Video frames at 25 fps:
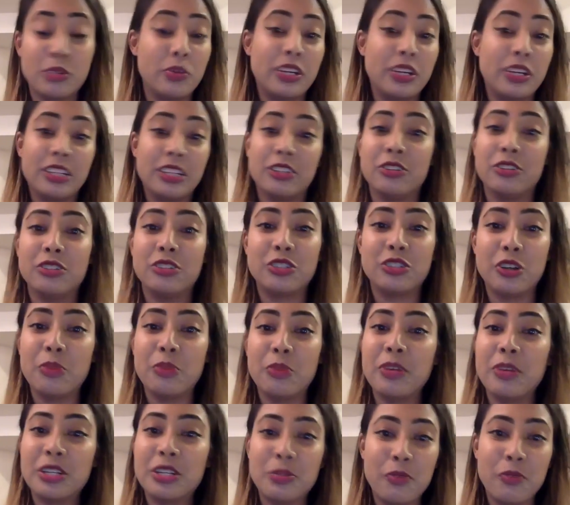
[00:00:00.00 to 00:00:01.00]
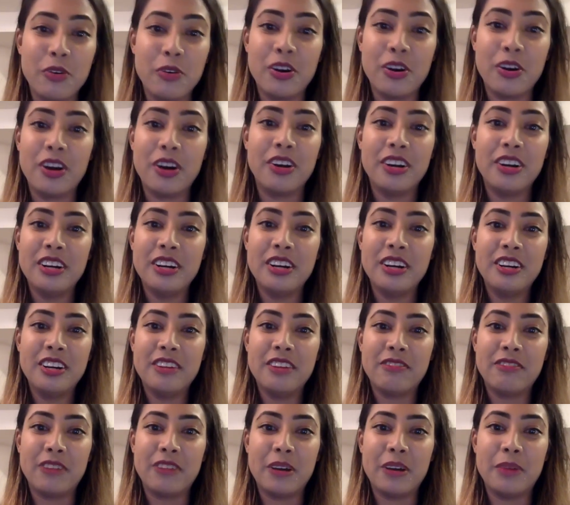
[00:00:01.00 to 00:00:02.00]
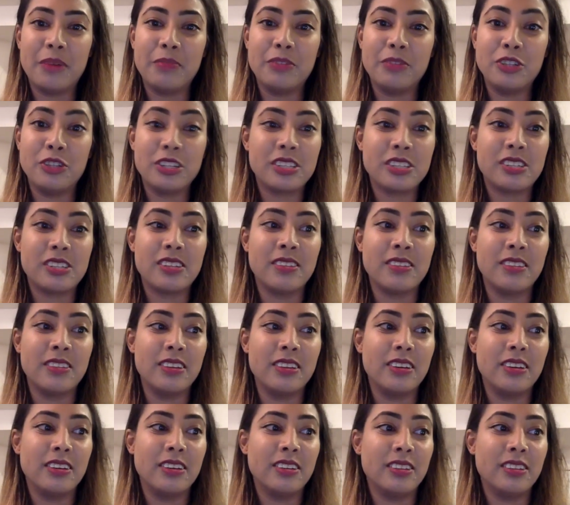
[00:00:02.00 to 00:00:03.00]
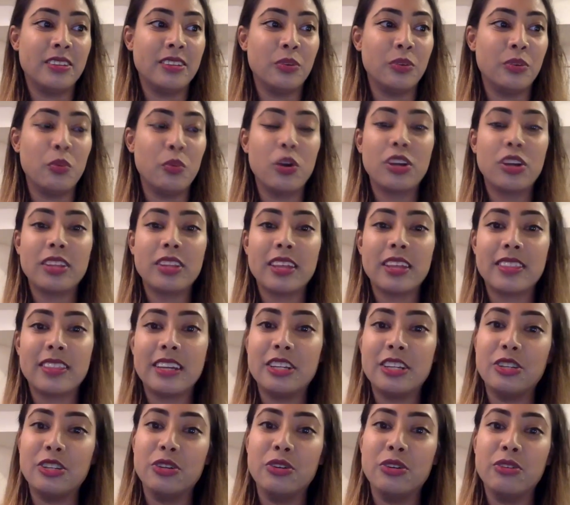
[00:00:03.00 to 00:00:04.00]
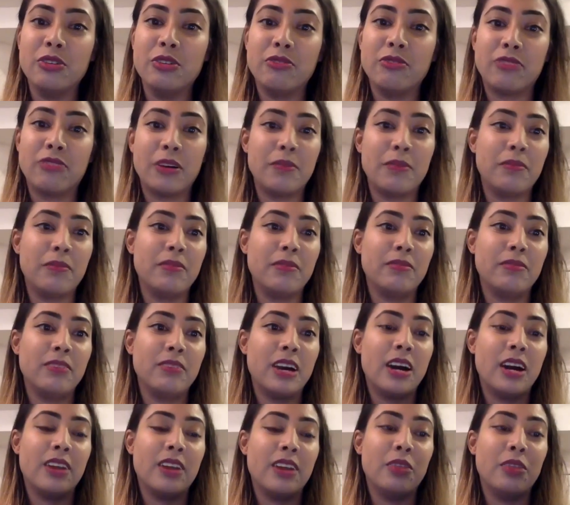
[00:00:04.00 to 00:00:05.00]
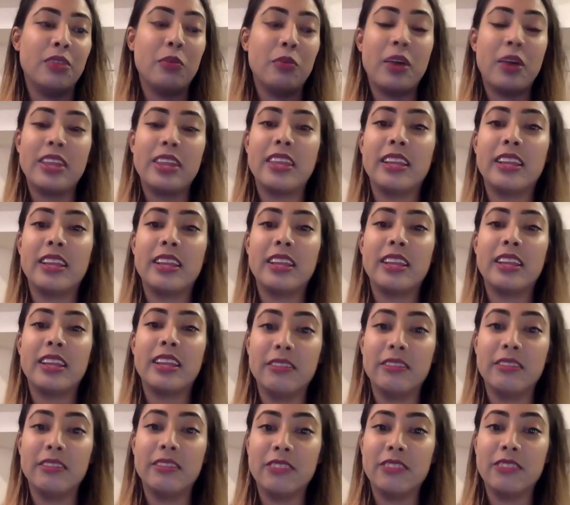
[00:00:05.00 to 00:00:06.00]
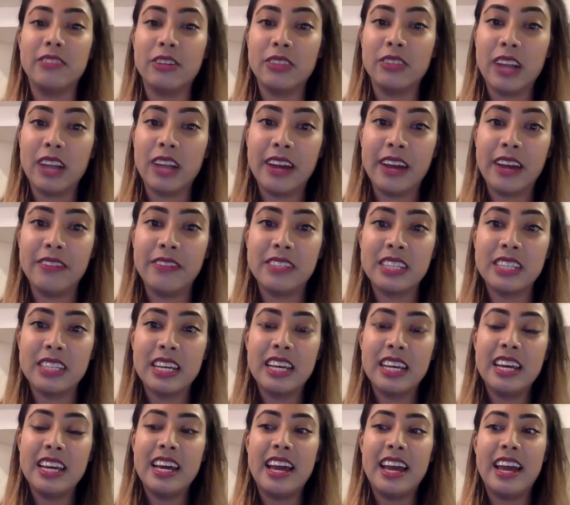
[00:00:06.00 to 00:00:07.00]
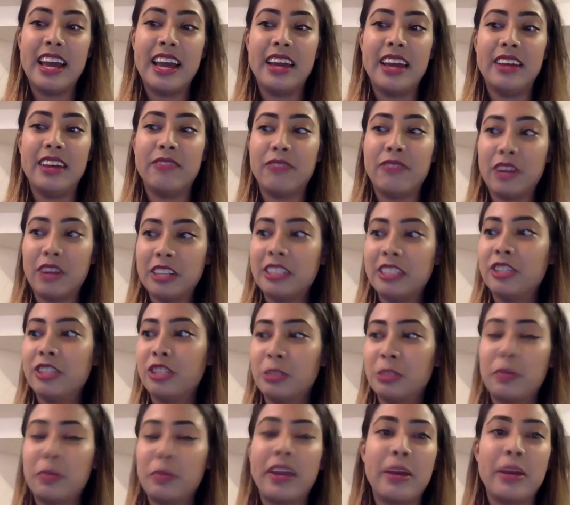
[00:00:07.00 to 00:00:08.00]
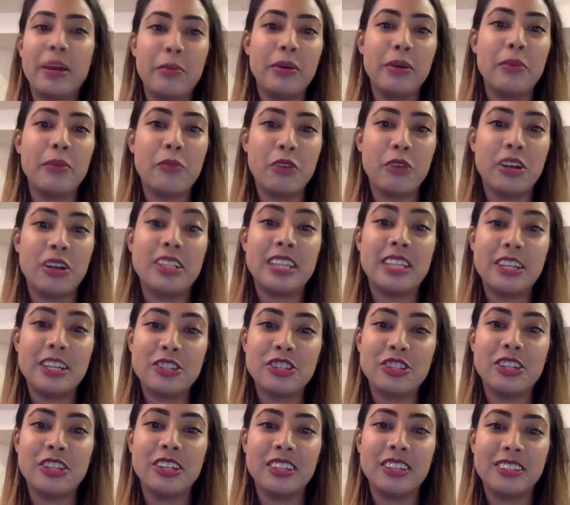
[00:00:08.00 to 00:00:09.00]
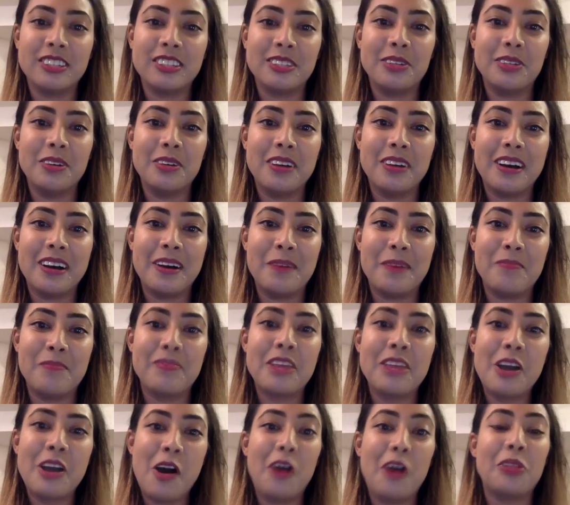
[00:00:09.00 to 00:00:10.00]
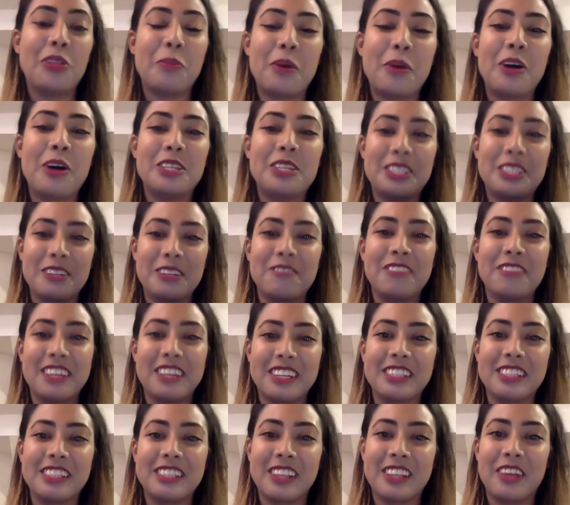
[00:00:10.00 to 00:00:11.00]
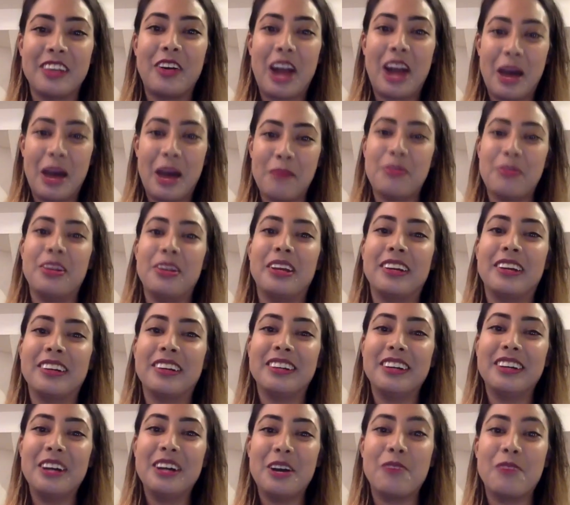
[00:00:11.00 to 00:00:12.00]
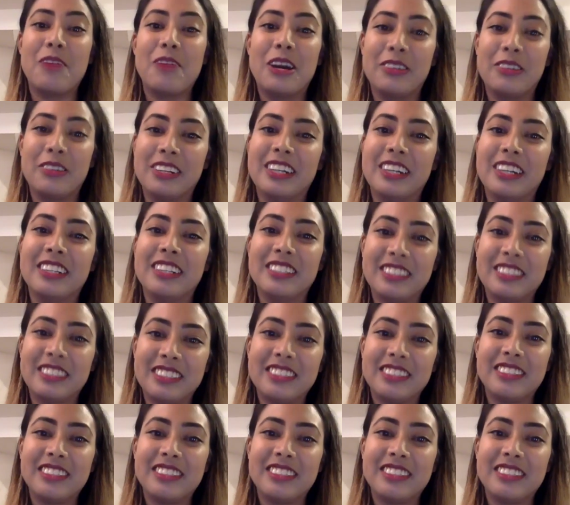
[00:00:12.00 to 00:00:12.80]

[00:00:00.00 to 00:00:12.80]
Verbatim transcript: We can learn so much more from just the, the work that they do, from uh, the way they live their lives and for us to just pay a bit more attention to um, all the positive things that are happening around us.